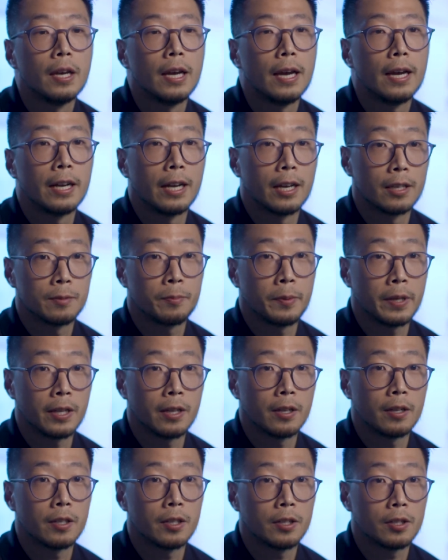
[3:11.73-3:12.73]
and it has been
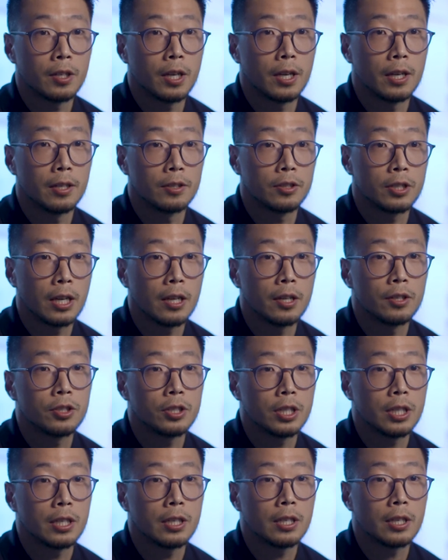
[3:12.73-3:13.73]
a
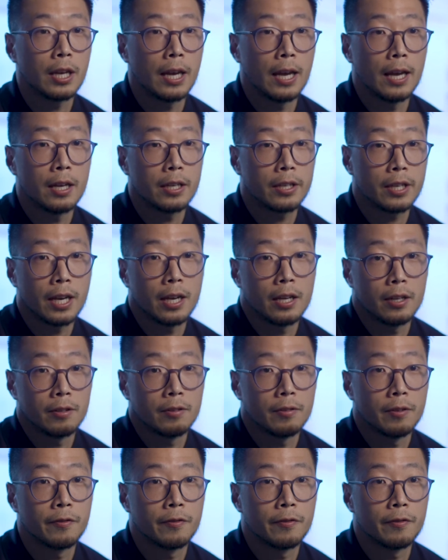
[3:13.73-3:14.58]
challenging yet